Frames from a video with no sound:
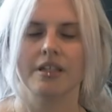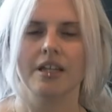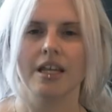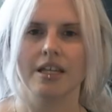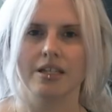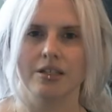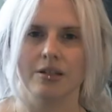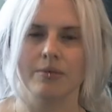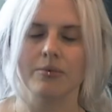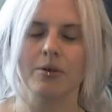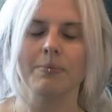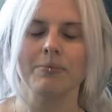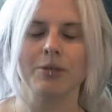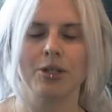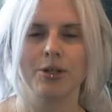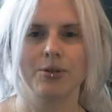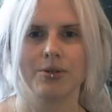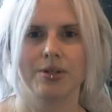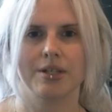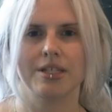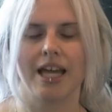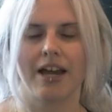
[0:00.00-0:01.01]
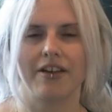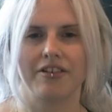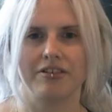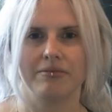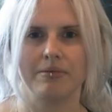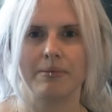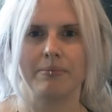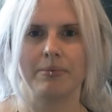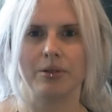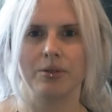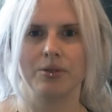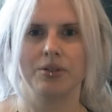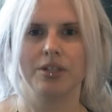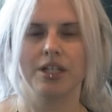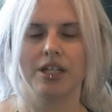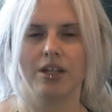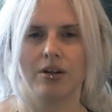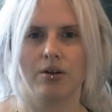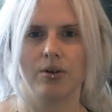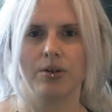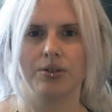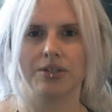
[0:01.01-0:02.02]
Desktop computers have to be plugged in
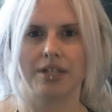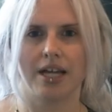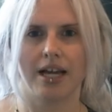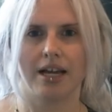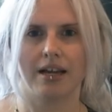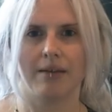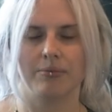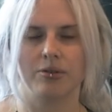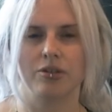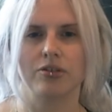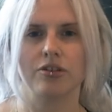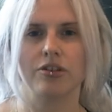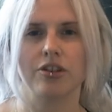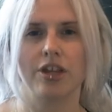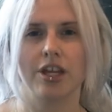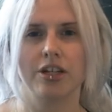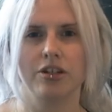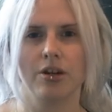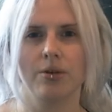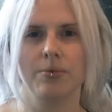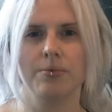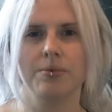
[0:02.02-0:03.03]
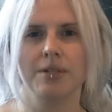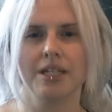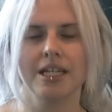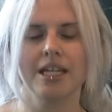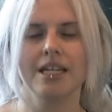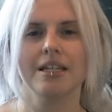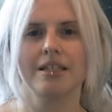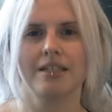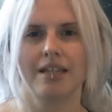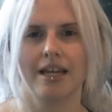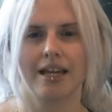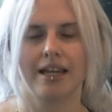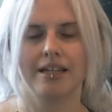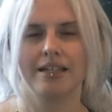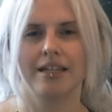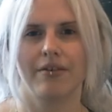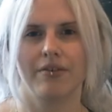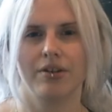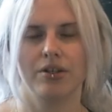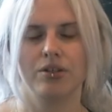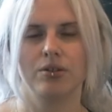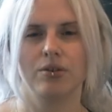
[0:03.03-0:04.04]
at all times so they don't need a
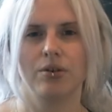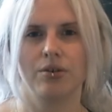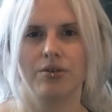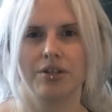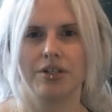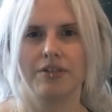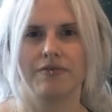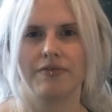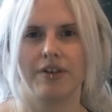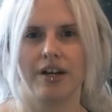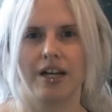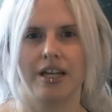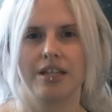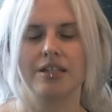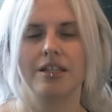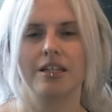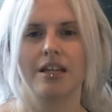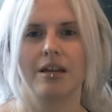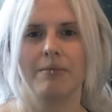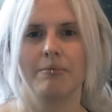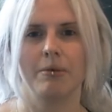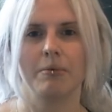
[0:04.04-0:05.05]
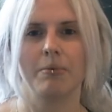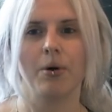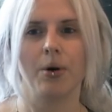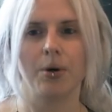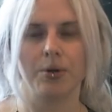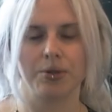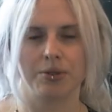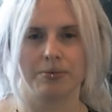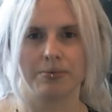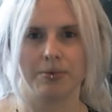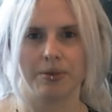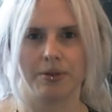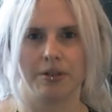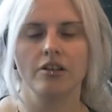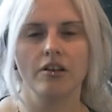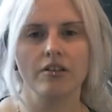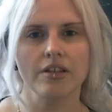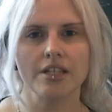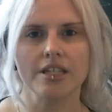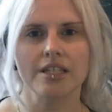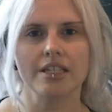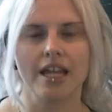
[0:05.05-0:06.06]
secondary storage device that can be portable.
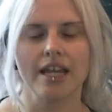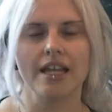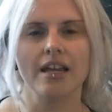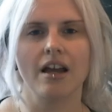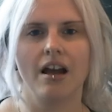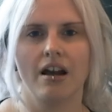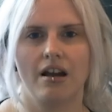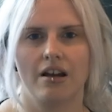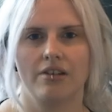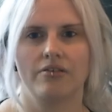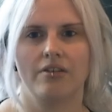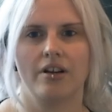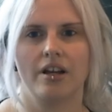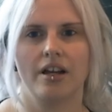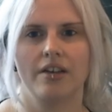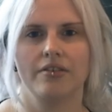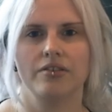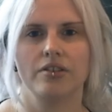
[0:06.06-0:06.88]
Solid state hard drives